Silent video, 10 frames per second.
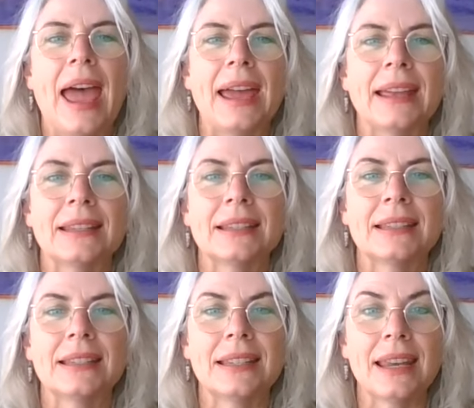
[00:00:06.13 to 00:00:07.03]

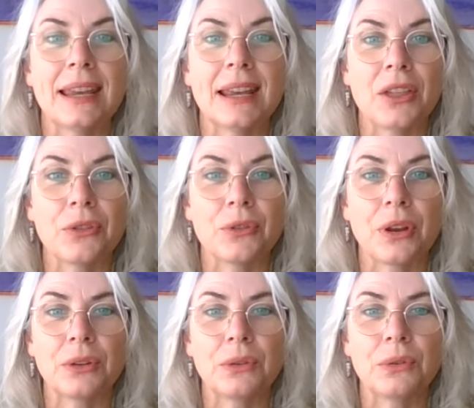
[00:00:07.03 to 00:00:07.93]
and today I thought
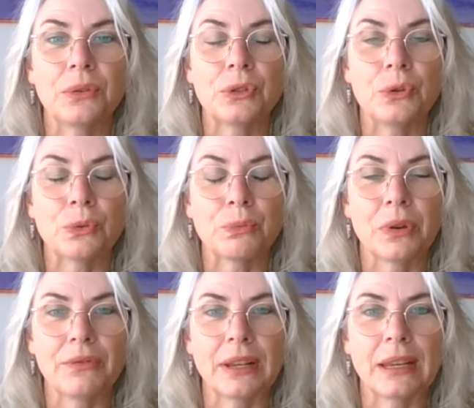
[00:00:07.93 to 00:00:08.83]
I'd talk
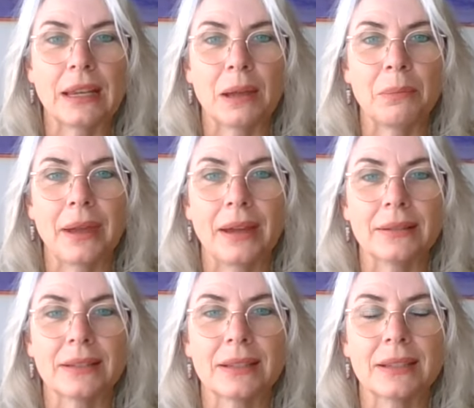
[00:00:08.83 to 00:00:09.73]
briefly
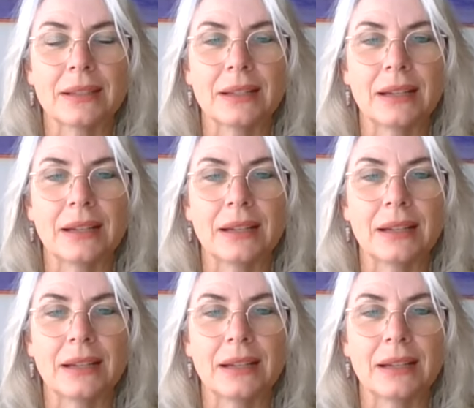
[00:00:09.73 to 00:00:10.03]
about